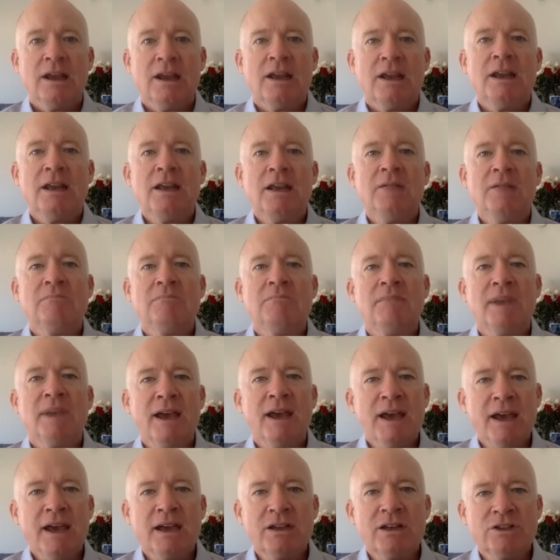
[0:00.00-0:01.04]

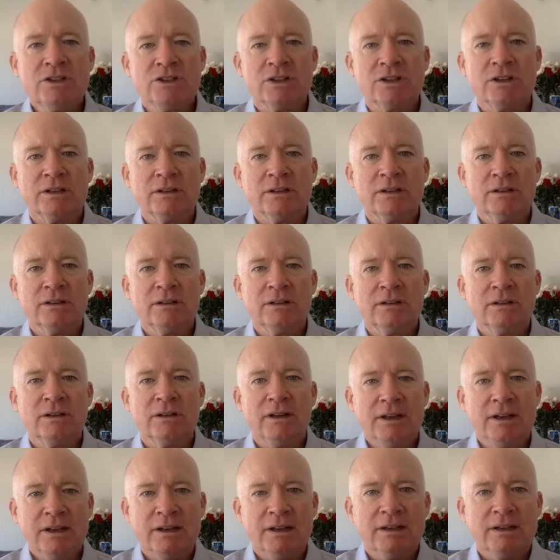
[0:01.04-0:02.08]
Imagine
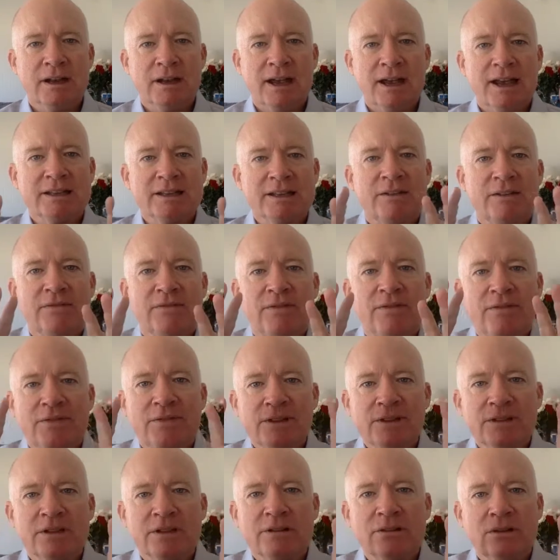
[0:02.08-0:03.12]
it as a
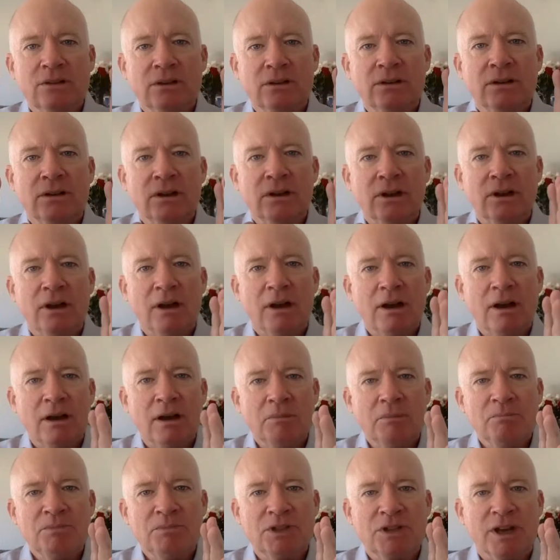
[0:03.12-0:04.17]
physical
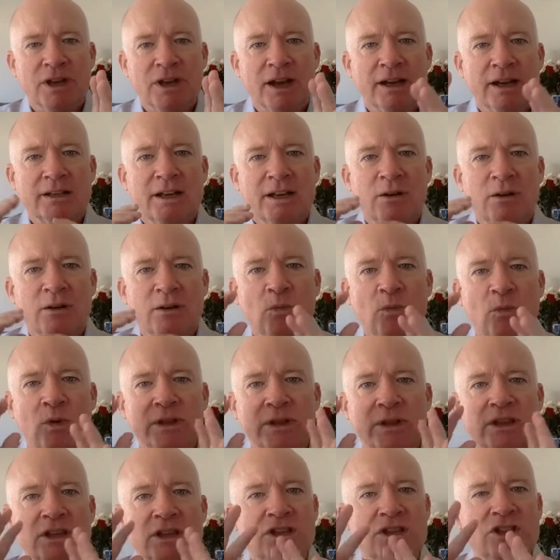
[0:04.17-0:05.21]
object and
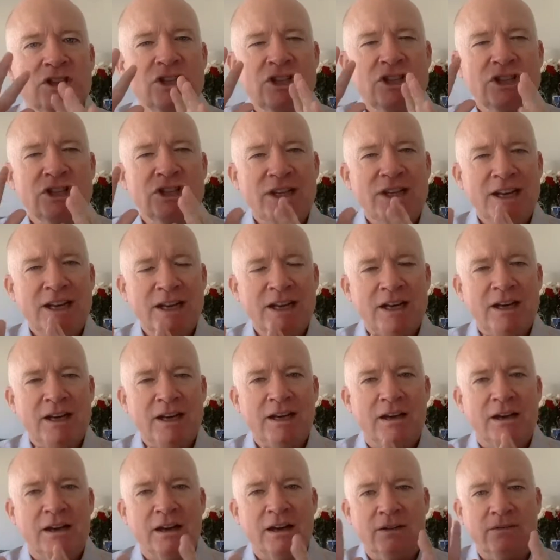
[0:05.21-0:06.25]
what the sheen
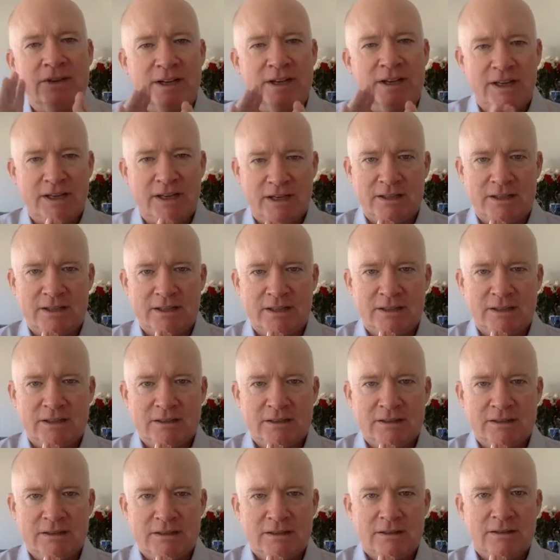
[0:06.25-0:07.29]
of it is.
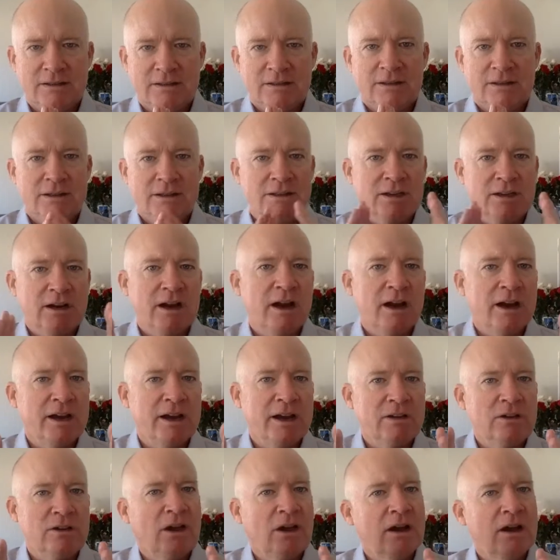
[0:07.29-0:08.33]
Is it high
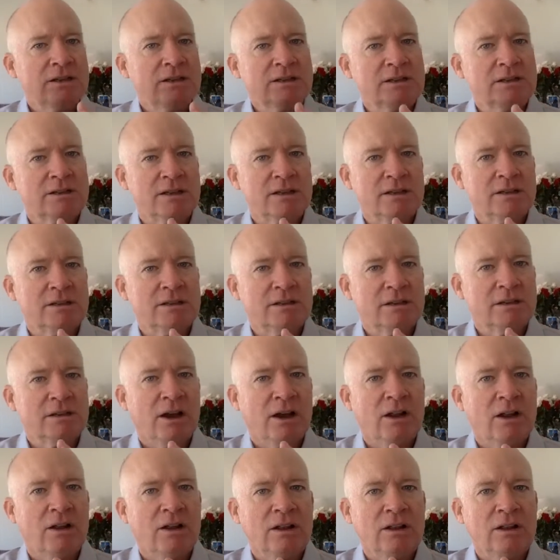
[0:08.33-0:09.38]
gloss? Is it
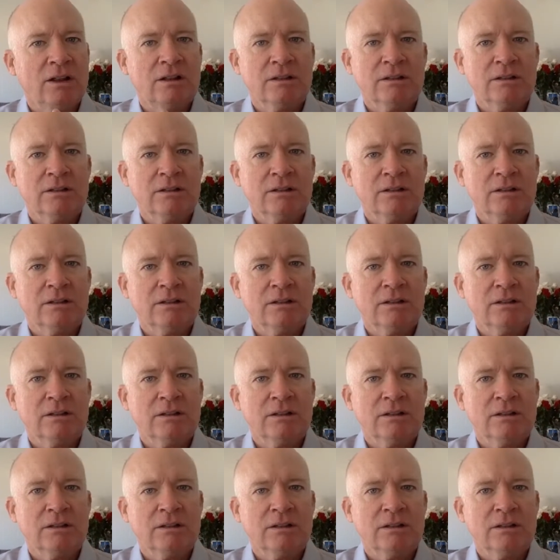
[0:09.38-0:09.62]
dull?